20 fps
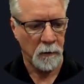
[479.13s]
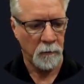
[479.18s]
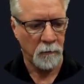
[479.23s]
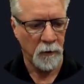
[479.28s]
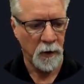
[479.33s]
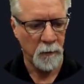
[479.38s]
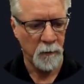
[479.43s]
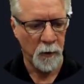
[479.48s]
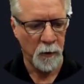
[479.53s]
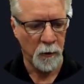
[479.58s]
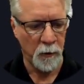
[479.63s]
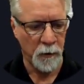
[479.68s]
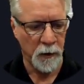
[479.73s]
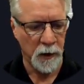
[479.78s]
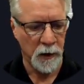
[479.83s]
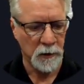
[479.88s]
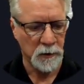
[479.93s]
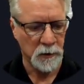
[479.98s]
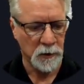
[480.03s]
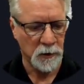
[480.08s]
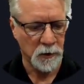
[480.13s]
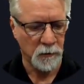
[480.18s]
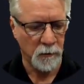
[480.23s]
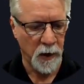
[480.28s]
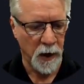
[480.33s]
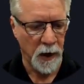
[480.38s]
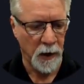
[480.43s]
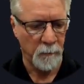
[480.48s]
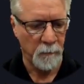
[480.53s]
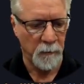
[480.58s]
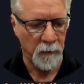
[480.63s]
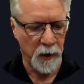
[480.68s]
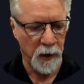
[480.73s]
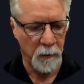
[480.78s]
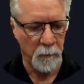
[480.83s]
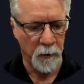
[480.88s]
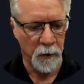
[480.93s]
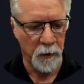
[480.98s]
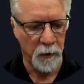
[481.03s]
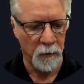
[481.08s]
Repo location is trap.
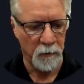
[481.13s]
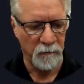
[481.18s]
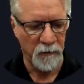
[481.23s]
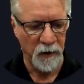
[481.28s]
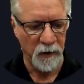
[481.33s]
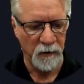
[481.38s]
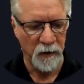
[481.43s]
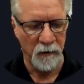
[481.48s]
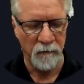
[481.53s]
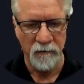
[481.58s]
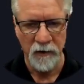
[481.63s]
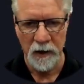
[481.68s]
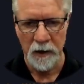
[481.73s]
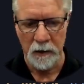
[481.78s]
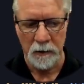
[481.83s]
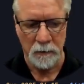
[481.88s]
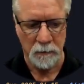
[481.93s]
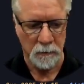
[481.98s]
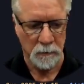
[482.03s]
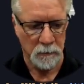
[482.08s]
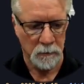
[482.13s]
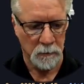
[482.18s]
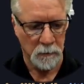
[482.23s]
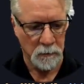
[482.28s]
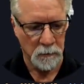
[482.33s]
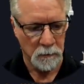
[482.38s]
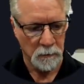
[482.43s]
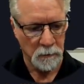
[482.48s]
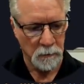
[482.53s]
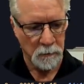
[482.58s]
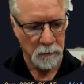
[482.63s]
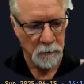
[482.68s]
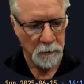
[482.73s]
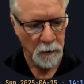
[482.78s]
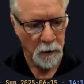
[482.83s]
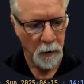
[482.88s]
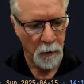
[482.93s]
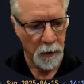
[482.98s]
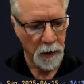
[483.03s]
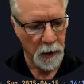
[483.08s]
And we're going to do a V.
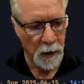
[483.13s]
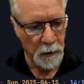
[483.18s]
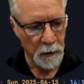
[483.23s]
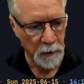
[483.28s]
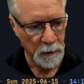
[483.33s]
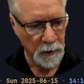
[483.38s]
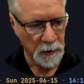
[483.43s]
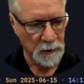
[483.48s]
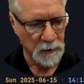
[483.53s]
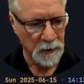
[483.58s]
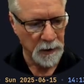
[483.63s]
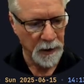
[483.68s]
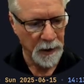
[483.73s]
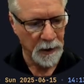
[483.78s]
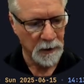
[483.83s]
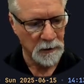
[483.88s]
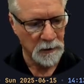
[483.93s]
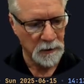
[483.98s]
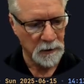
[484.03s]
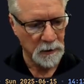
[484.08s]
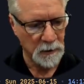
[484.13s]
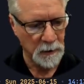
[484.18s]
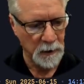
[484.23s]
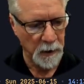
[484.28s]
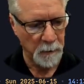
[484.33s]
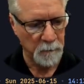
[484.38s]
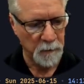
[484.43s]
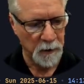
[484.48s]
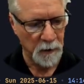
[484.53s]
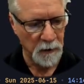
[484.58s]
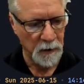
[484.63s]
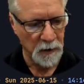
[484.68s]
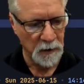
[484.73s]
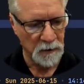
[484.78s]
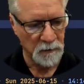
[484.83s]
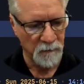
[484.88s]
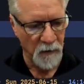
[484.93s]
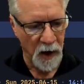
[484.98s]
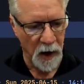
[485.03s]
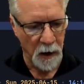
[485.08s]
Okay, look at this. It skipped
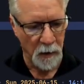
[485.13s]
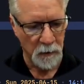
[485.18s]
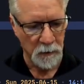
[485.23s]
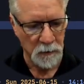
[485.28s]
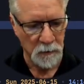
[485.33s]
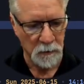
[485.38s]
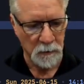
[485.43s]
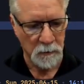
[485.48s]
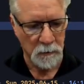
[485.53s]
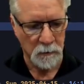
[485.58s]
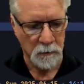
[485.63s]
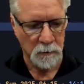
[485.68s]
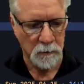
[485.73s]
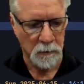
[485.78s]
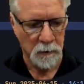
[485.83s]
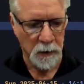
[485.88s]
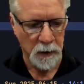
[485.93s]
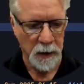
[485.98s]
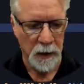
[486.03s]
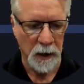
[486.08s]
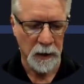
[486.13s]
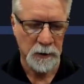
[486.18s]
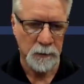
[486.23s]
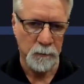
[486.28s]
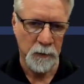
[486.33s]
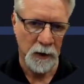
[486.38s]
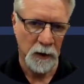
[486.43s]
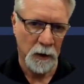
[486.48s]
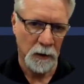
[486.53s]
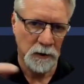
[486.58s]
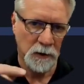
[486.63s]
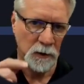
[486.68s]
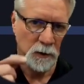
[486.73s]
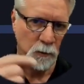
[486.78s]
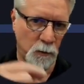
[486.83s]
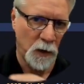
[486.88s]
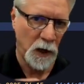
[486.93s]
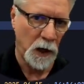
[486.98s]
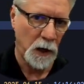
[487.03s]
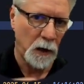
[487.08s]
these files. It's because
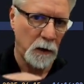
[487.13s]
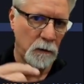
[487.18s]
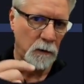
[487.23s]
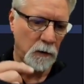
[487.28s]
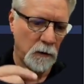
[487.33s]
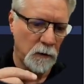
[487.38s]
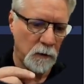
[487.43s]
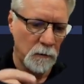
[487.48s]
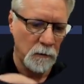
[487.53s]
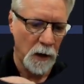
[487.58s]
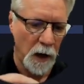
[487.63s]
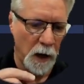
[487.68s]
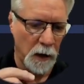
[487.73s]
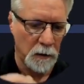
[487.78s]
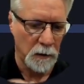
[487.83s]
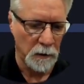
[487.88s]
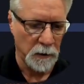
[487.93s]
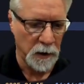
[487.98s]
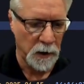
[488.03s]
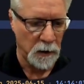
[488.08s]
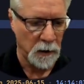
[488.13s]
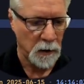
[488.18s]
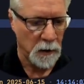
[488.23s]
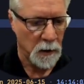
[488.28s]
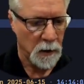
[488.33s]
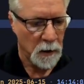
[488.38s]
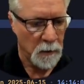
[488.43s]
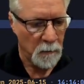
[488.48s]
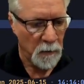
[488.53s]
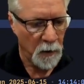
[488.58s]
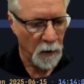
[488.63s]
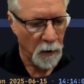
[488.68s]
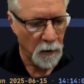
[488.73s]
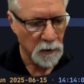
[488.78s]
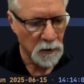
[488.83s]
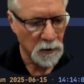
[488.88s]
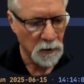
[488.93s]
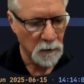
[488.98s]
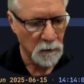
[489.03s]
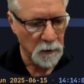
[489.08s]
it's reading the do not delete. But
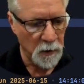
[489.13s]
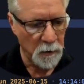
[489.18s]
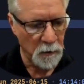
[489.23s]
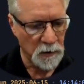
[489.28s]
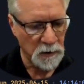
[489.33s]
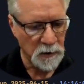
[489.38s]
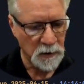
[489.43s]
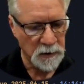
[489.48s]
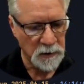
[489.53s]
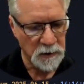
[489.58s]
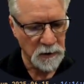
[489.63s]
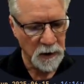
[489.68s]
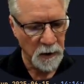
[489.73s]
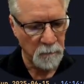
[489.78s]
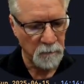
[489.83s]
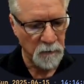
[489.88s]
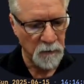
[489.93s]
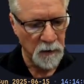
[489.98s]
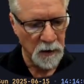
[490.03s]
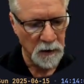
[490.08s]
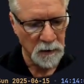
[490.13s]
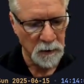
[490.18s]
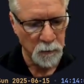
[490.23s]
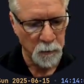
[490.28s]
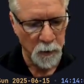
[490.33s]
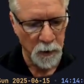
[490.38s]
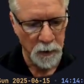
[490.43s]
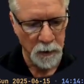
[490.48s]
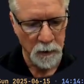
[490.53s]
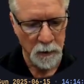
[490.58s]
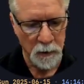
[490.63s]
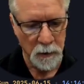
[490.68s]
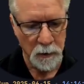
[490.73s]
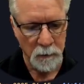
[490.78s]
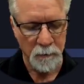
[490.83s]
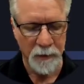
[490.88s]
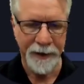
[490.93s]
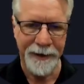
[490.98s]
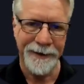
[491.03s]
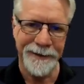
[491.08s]
also notice it skipped this one
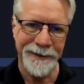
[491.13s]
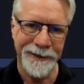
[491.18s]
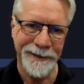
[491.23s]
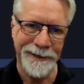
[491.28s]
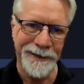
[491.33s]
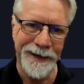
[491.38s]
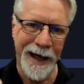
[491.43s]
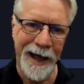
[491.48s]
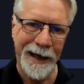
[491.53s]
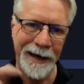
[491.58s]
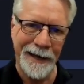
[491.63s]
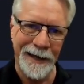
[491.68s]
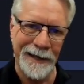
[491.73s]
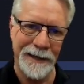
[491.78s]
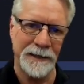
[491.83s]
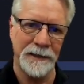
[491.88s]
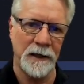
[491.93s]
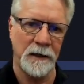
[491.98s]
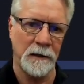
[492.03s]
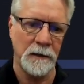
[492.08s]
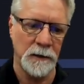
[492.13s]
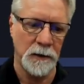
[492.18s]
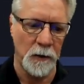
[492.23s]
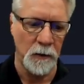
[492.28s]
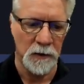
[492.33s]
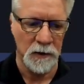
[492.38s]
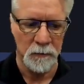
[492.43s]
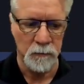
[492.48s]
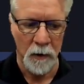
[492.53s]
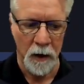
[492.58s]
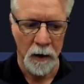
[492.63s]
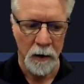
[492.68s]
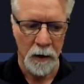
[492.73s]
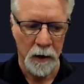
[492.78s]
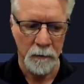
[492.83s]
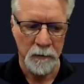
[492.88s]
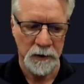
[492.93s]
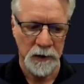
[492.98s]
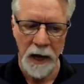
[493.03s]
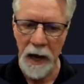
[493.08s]
because it's not listed. So it's smart
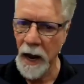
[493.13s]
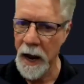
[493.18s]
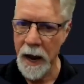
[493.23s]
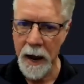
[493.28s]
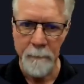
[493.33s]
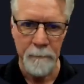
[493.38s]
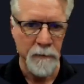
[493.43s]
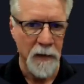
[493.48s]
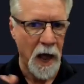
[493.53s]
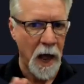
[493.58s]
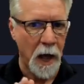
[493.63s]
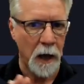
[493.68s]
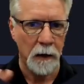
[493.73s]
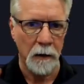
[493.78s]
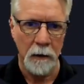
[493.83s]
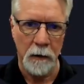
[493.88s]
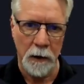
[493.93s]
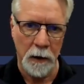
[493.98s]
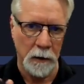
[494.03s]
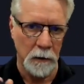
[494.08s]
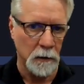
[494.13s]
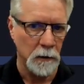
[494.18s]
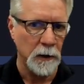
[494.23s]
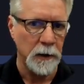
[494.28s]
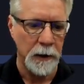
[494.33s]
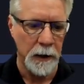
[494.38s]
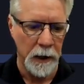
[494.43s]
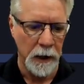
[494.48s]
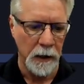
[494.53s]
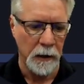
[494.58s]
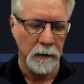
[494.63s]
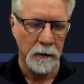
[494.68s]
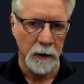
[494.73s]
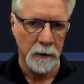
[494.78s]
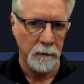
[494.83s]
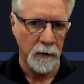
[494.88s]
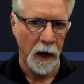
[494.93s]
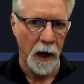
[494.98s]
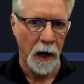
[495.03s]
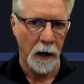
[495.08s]
enough to say, hey, I'm not going to delete
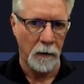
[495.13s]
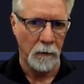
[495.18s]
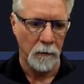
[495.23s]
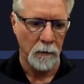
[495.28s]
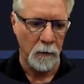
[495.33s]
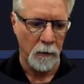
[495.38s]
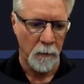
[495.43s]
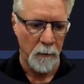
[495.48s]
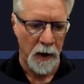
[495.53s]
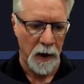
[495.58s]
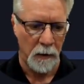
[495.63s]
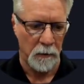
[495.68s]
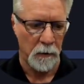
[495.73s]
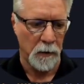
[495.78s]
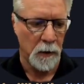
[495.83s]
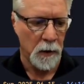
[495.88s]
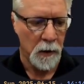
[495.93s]
anything that I don't know about.